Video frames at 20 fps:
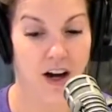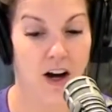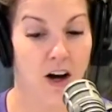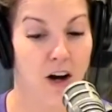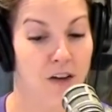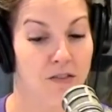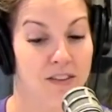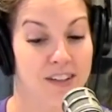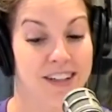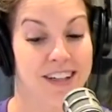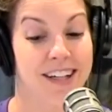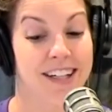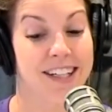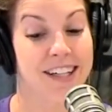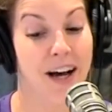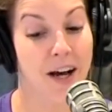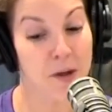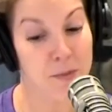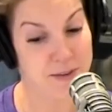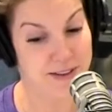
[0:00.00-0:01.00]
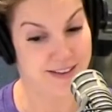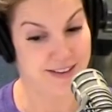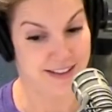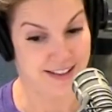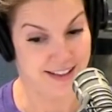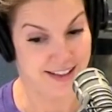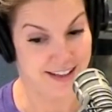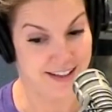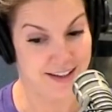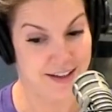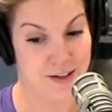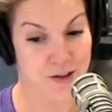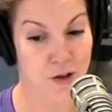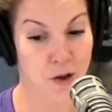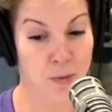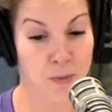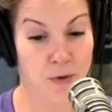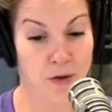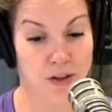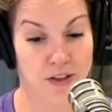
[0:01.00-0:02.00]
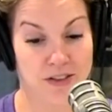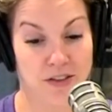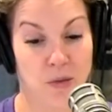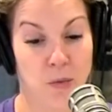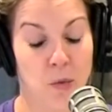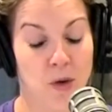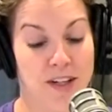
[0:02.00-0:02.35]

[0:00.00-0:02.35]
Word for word: often anonymously, to a person